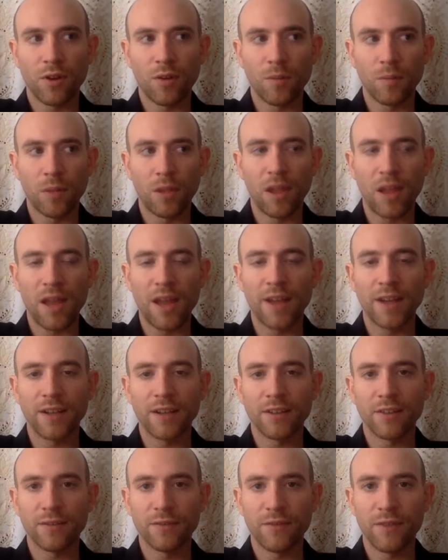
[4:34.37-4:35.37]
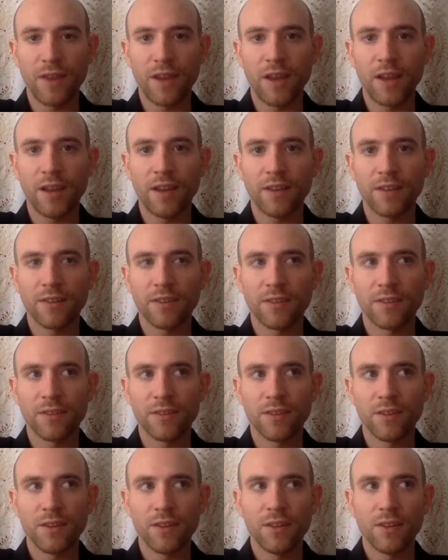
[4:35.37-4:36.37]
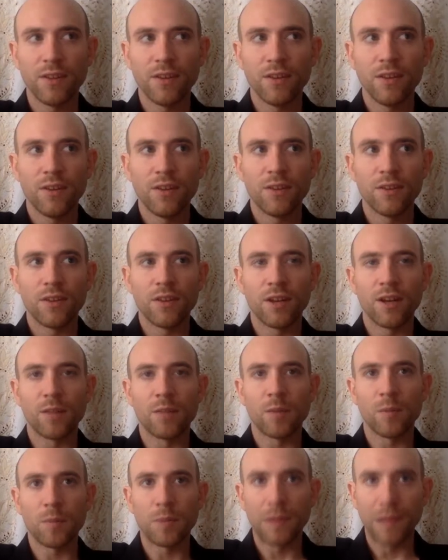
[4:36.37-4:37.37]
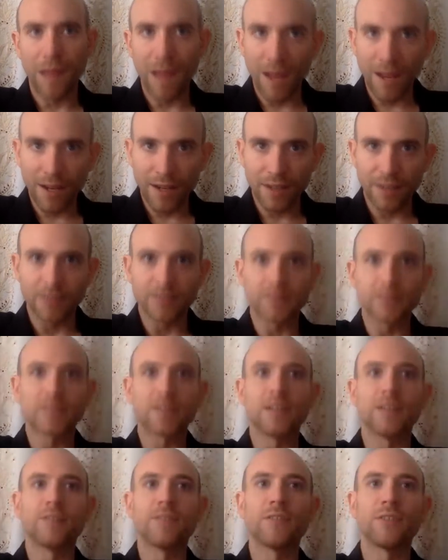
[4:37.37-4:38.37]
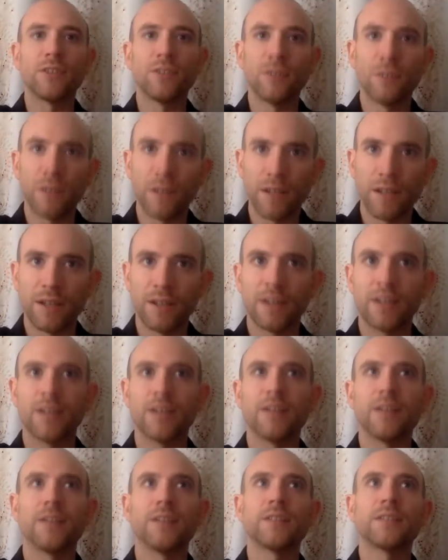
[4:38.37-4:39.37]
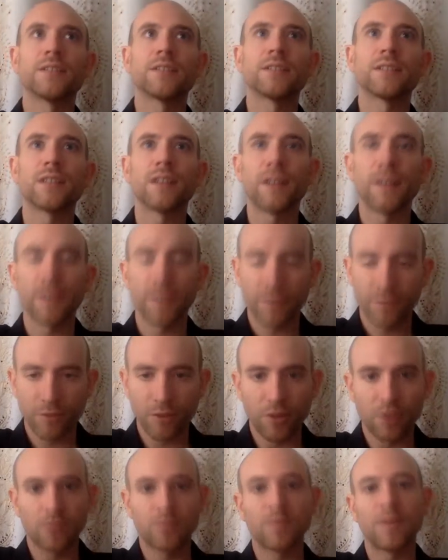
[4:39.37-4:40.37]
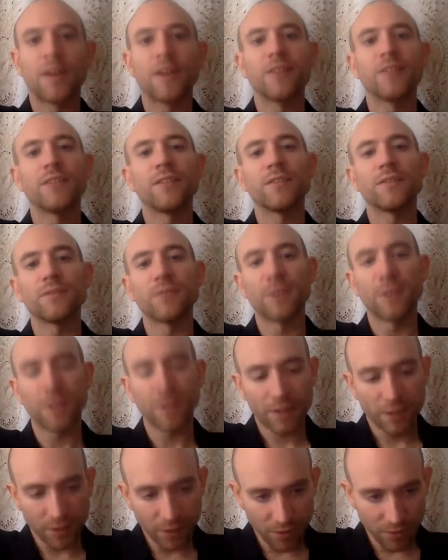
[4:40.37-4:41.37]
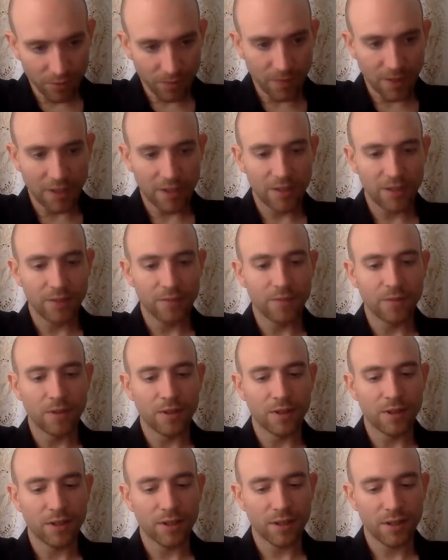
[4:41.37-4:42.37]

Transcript: blind faith that I'm applying stuff to it, and it's like, nope, that didn't work. Nope, that didn't work.